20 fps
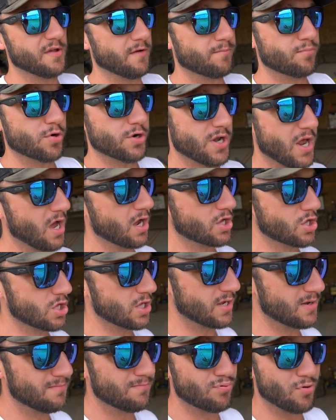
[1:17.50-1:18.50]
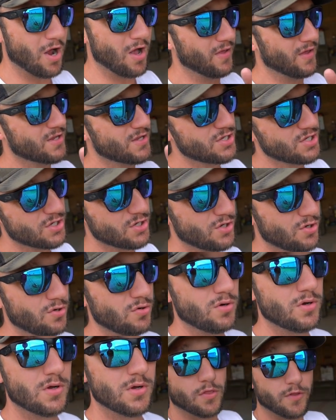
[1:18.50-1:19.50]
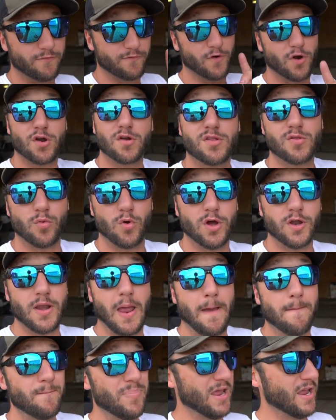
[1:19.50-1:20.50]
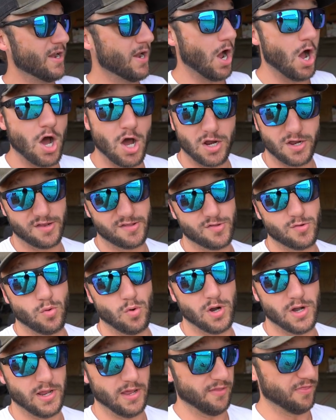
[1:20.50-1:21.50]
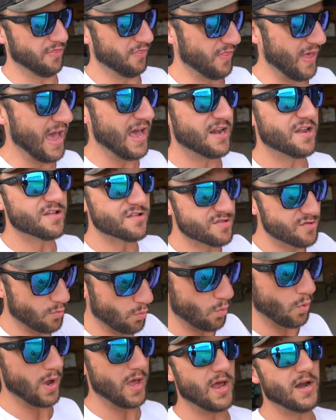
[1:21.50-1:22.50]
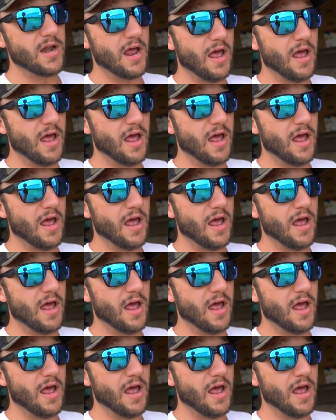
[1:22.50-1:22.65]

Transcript: of production, probably two. The first one being August 20th. That is when